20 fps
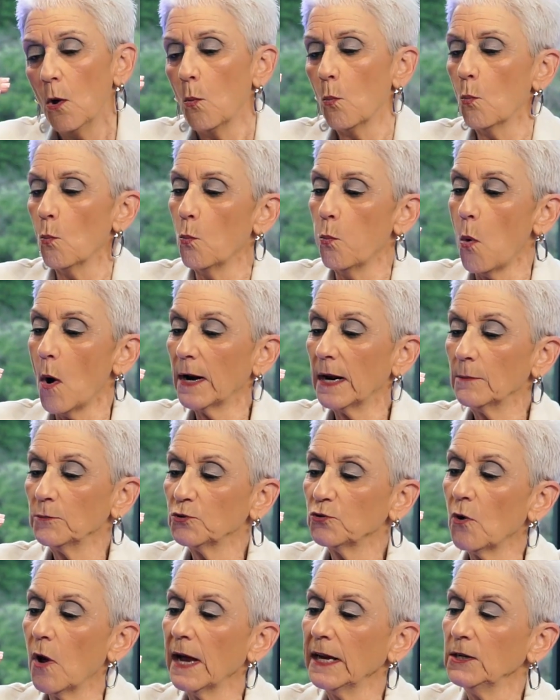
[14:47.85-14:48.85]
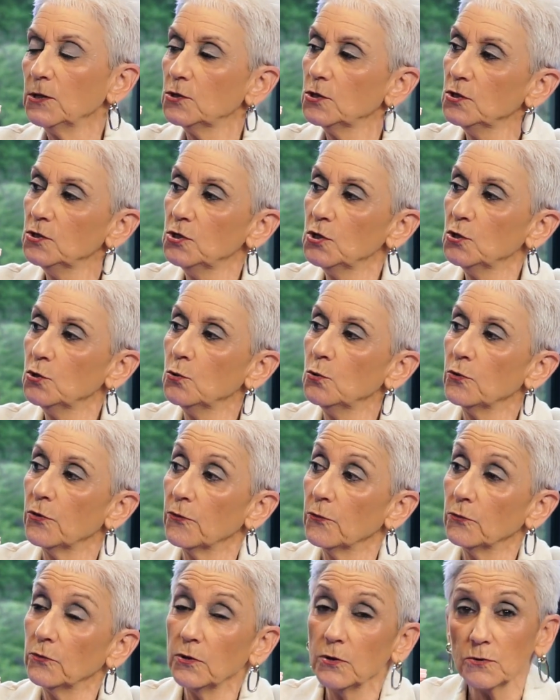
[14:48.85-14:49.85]
What I'm trying to do
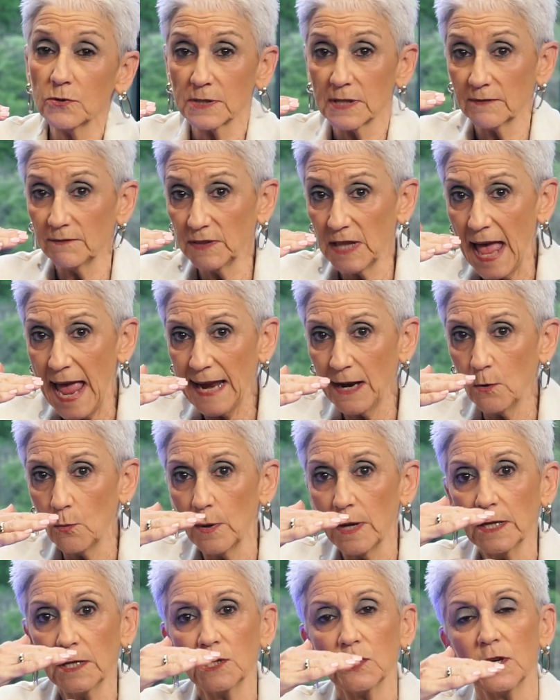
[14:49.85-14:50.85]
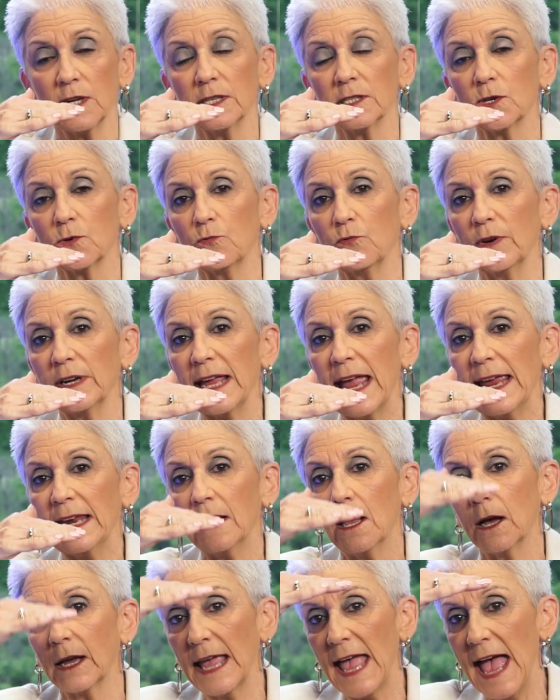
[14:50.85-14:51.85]
through the use of language is create
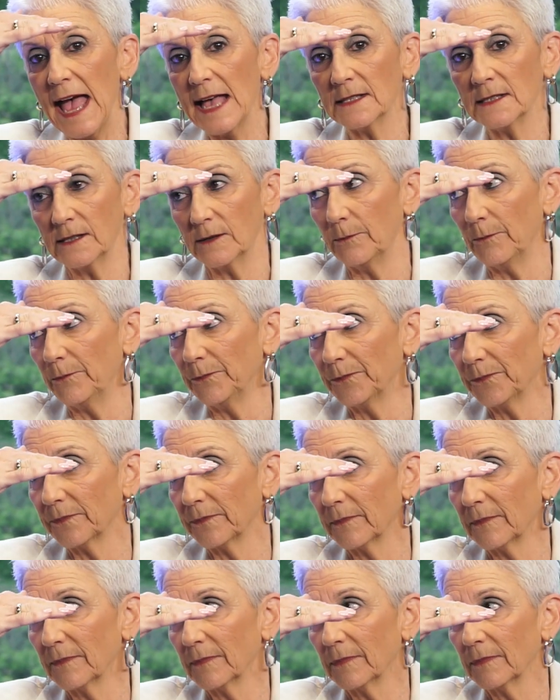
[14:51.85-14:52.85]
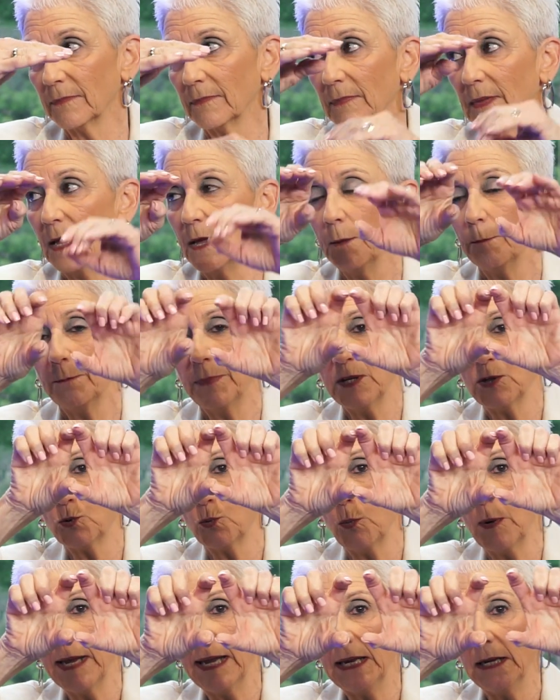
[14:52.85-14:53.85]
a chasm
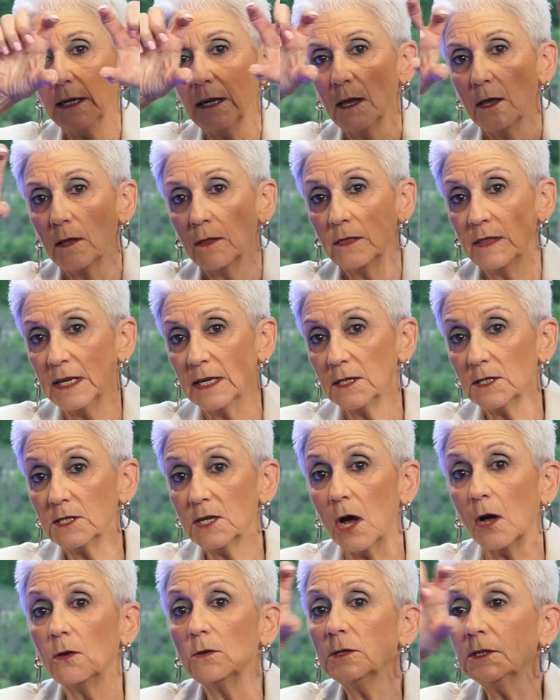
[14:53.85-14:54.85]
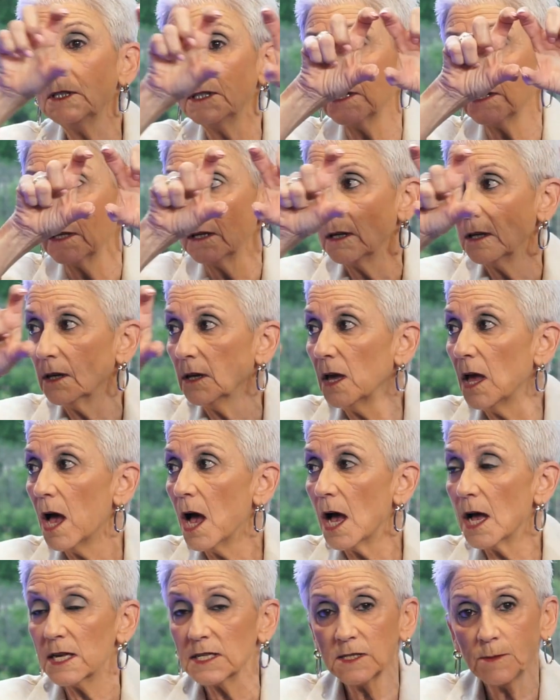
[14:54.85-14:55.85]
between the adult
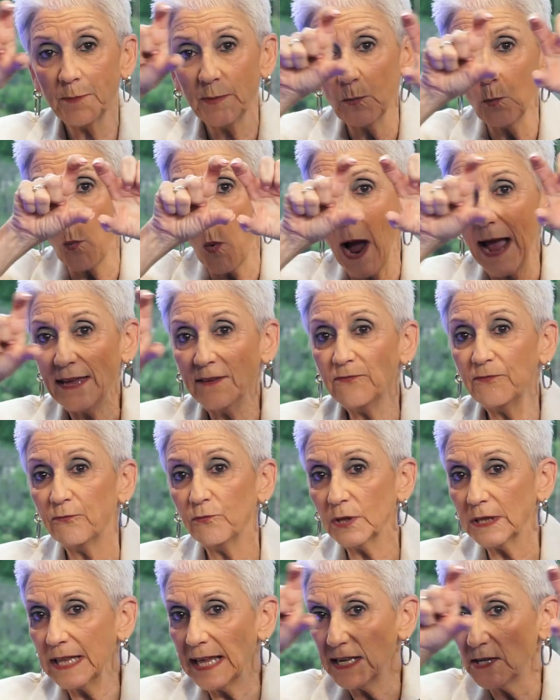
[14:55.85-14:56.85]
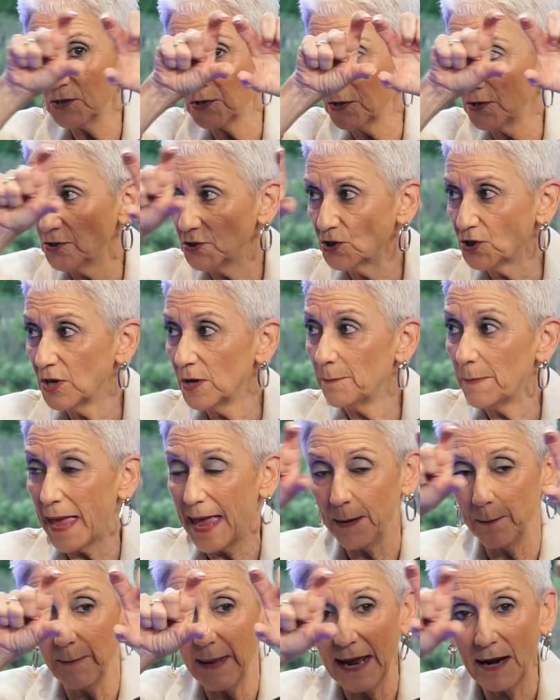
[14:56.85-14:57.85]
husband-wife relationship
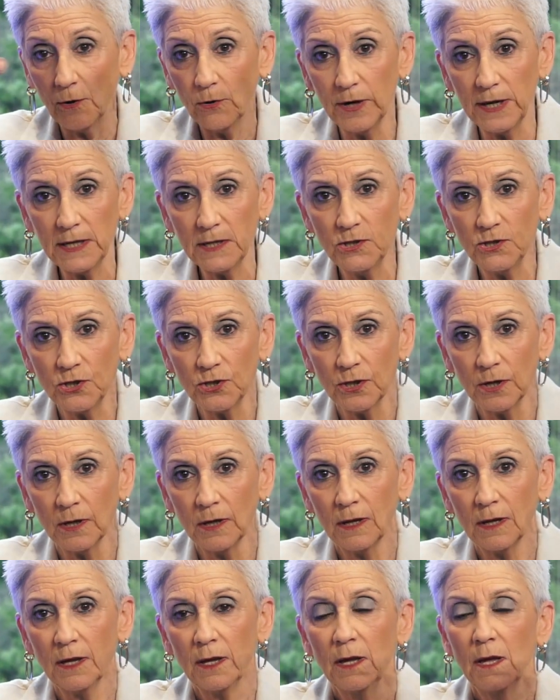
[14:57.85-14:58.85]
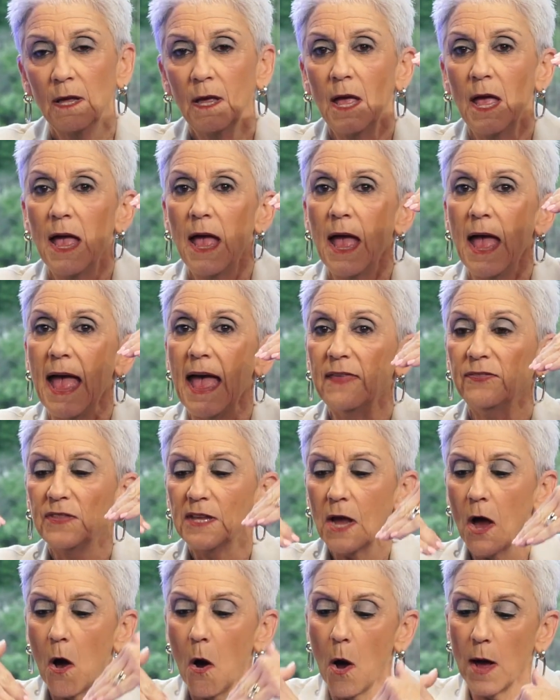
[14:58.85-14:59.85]
and marriage and
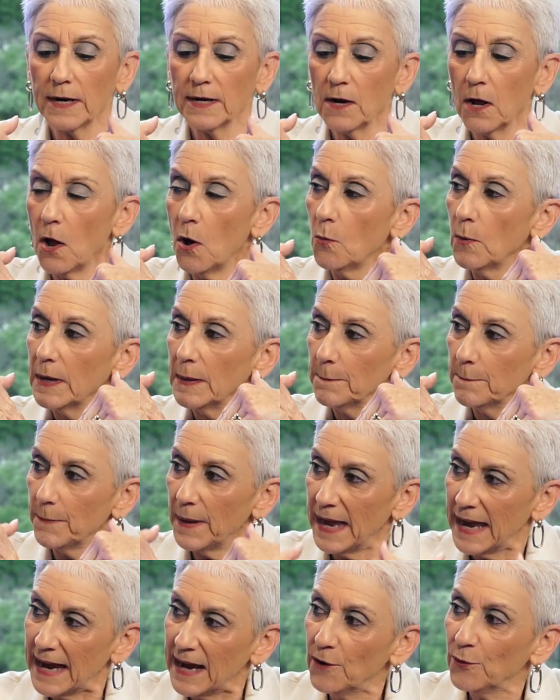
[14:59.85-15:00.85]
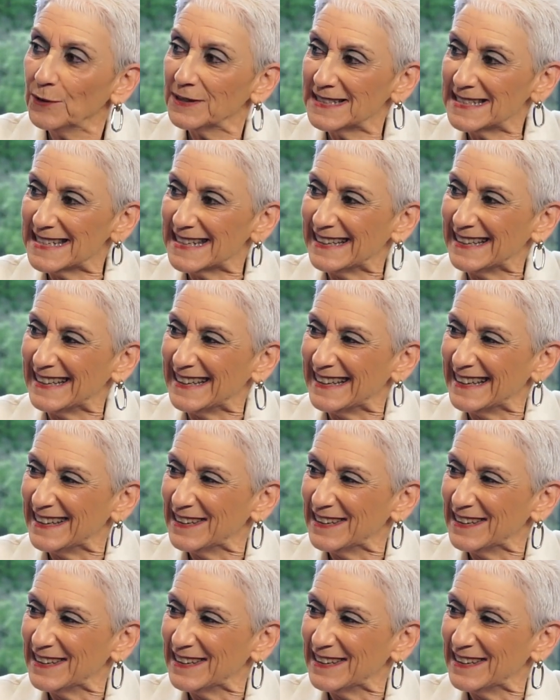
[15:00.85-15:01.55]
the ongoing parenting